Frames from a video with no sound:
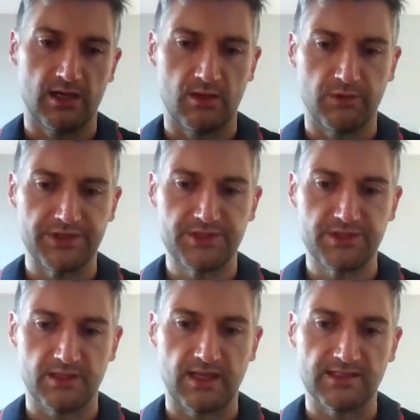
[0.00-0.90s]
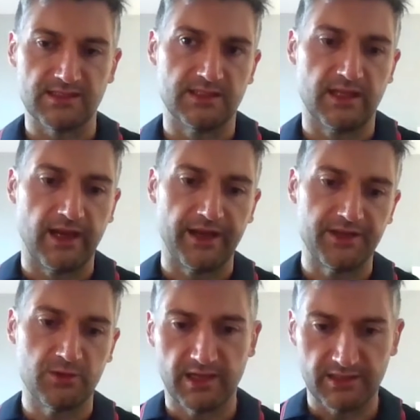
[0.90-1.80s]
which us an IT
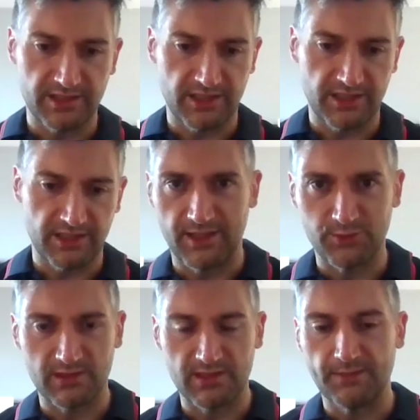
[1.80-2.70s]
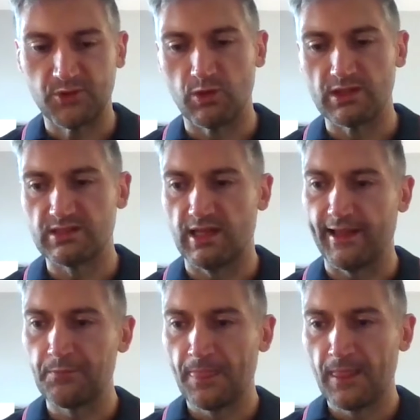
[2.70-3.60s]
organization had to adapt, was like,